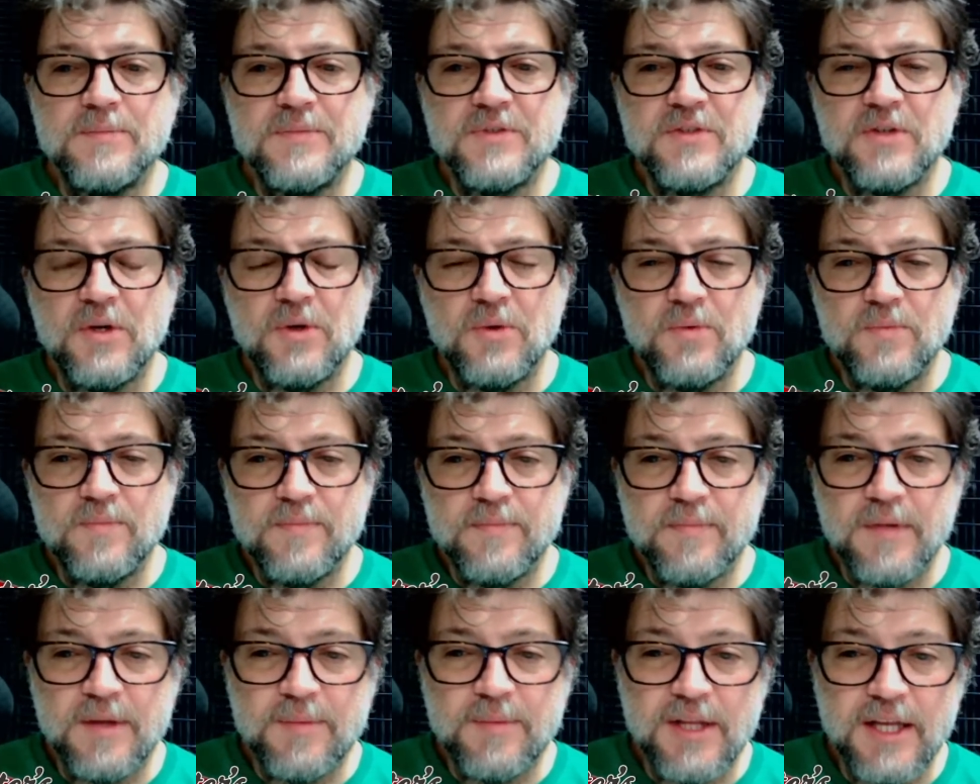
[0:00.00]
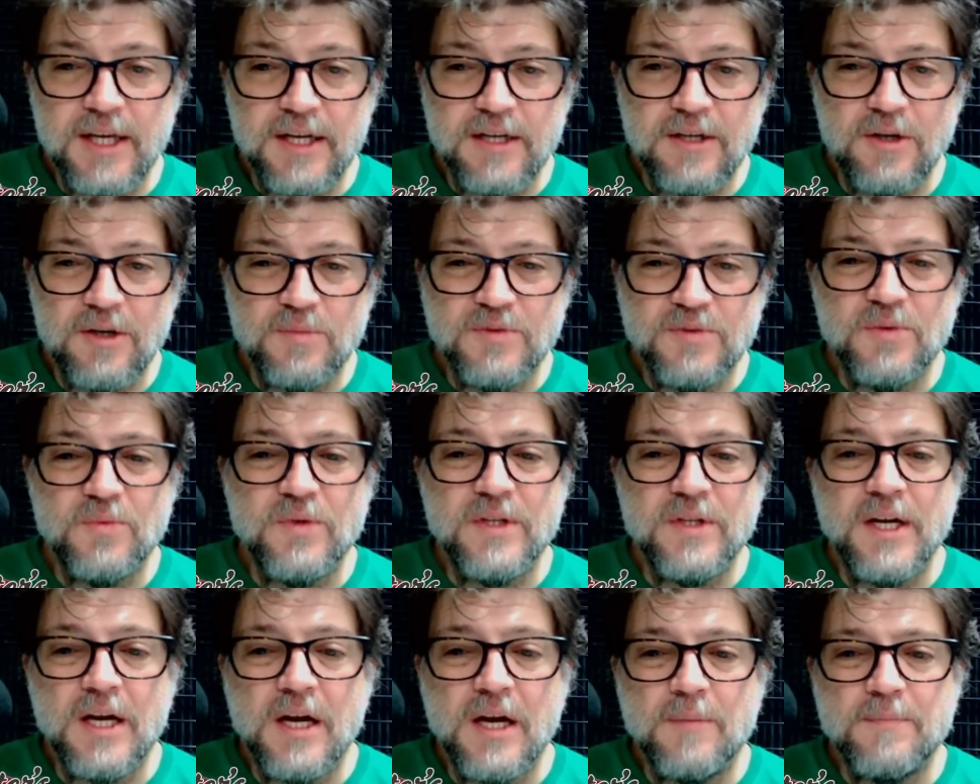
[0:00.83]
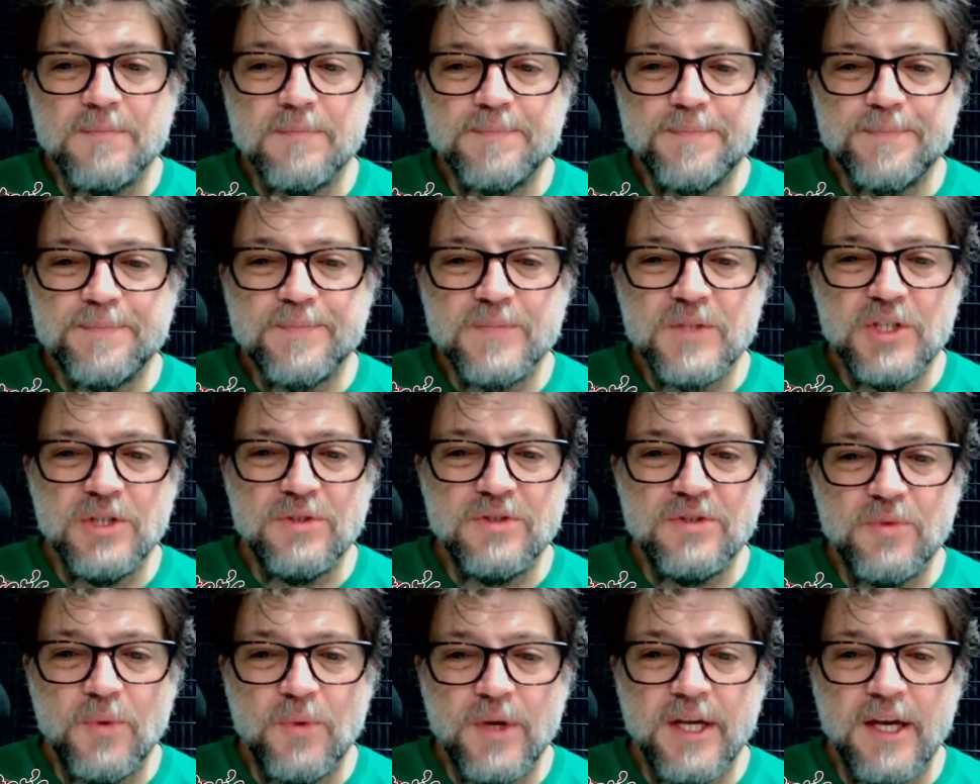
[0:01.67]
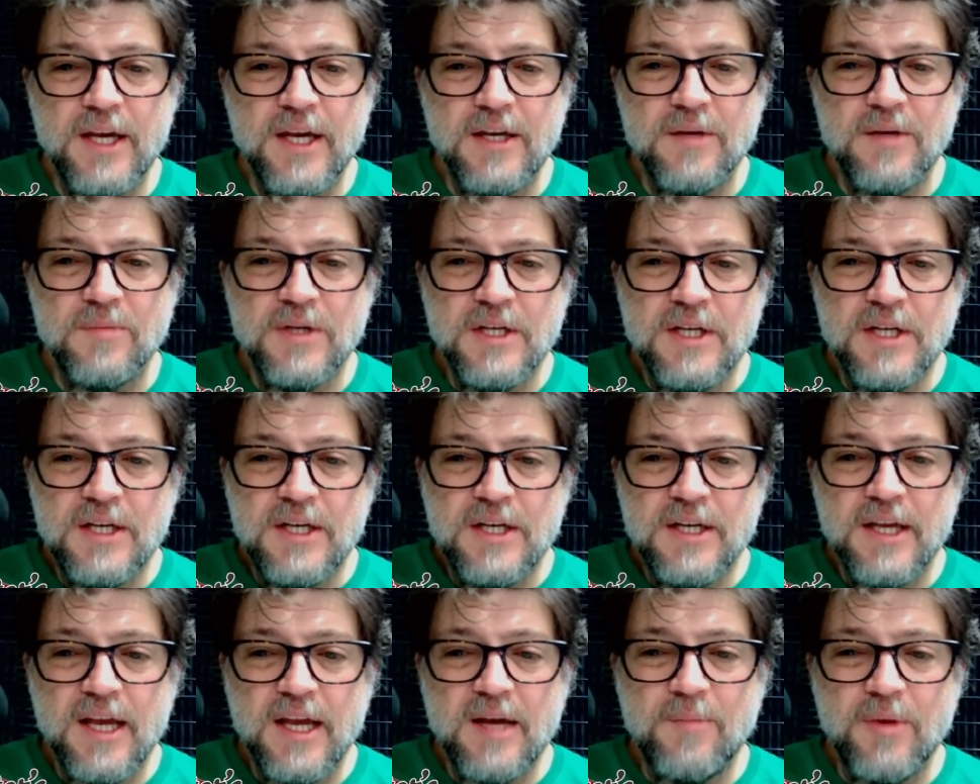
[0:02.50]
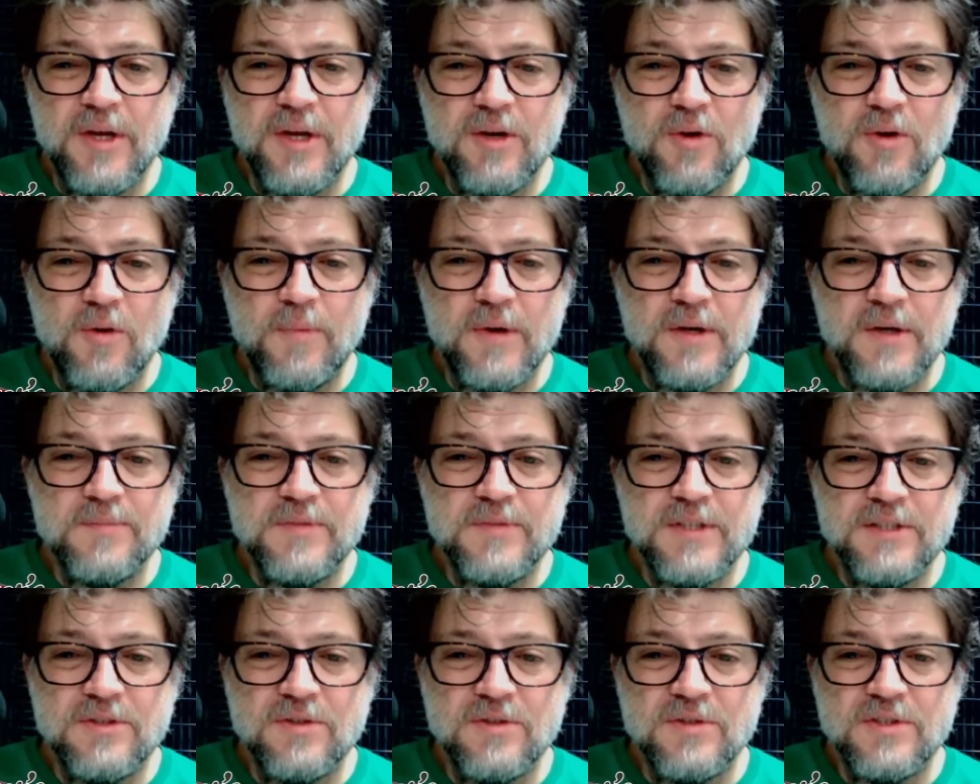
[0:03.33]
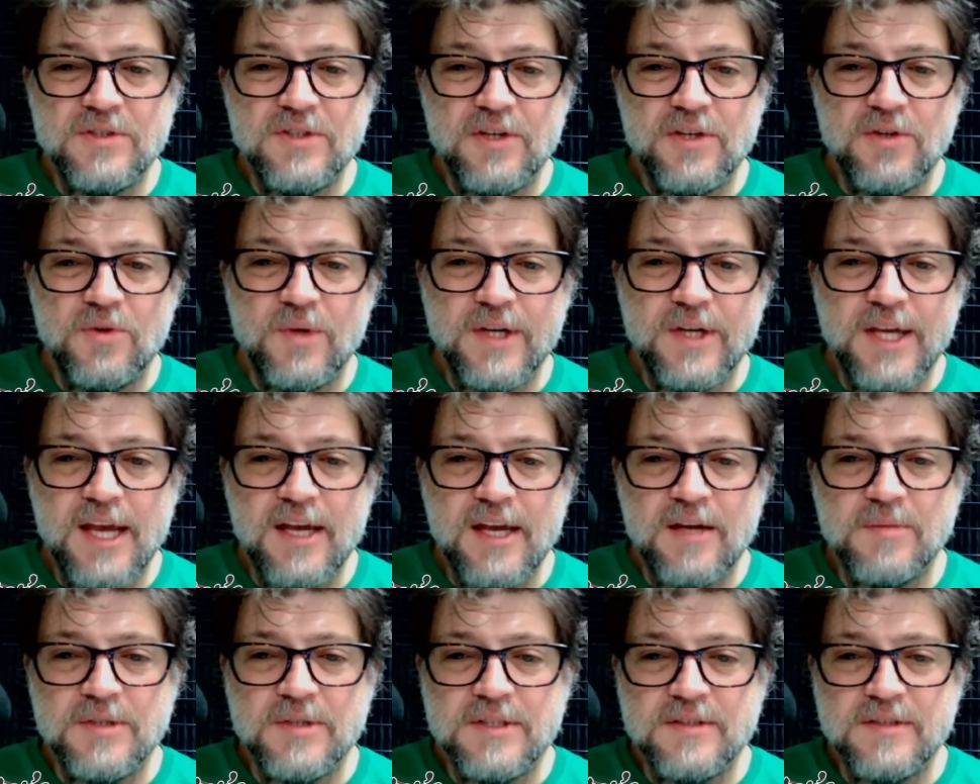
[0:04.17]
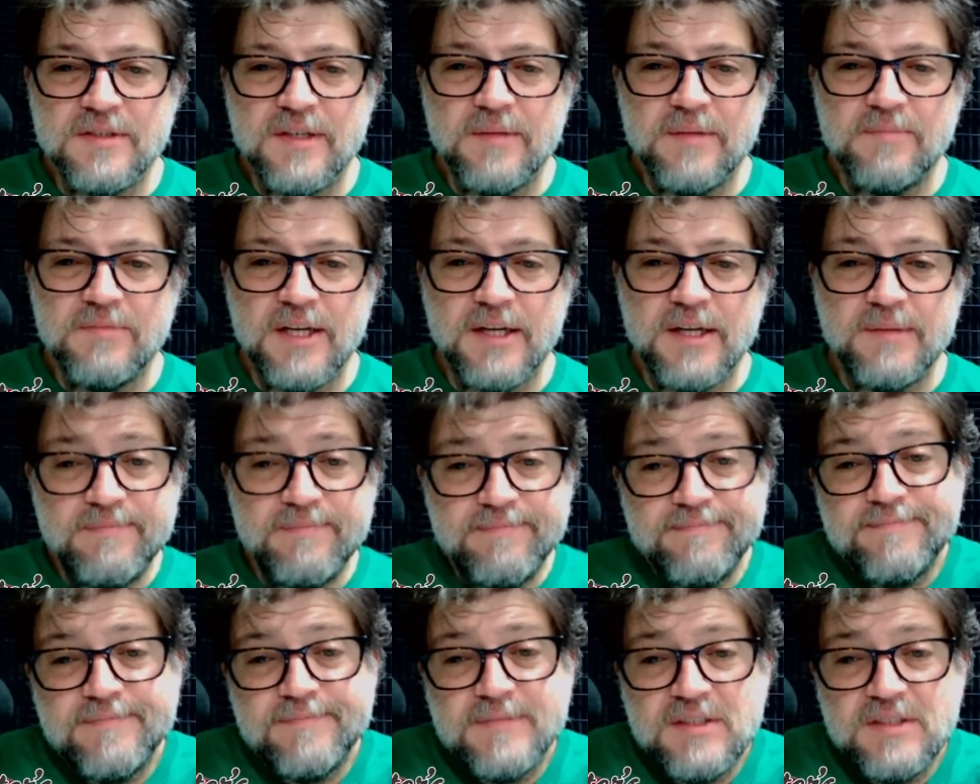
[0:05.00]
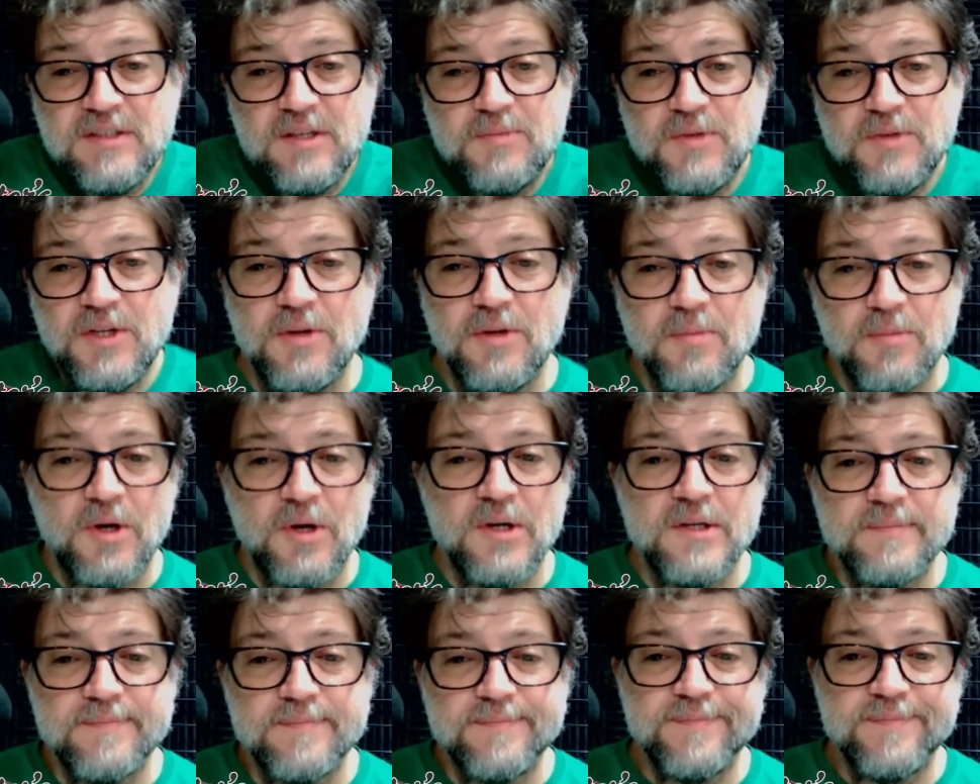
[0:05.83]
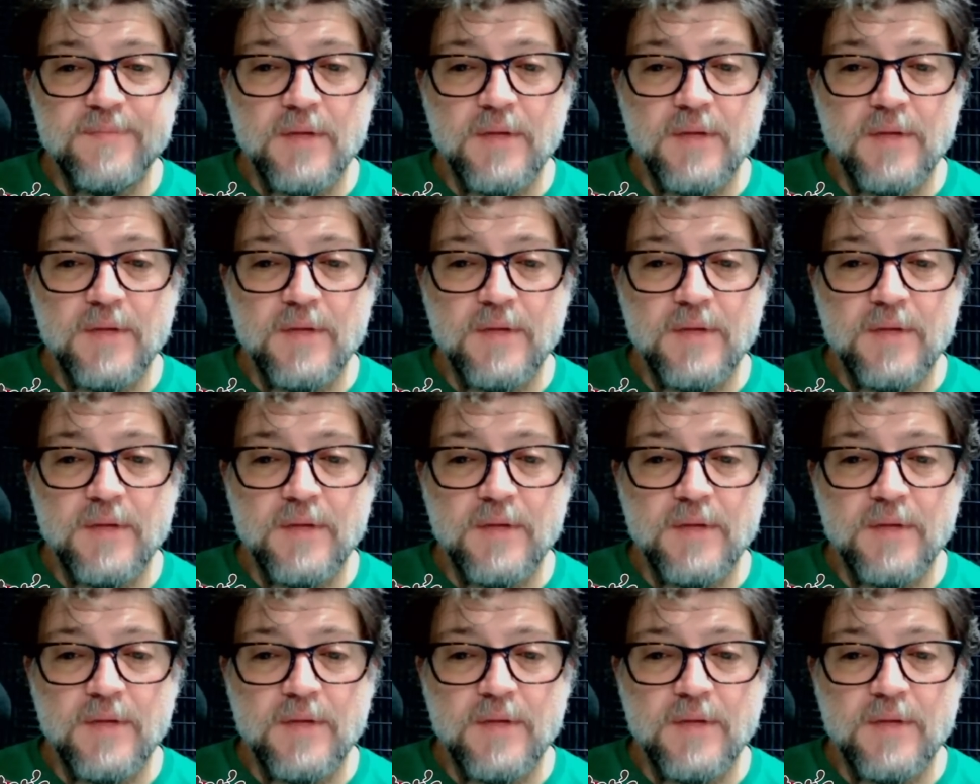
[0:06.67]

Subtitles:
So maybe that helps you with that. Use twin cam. Cam plate, oil pump, tensioner. Should I do a cam at the same time? It's up to you, Mark.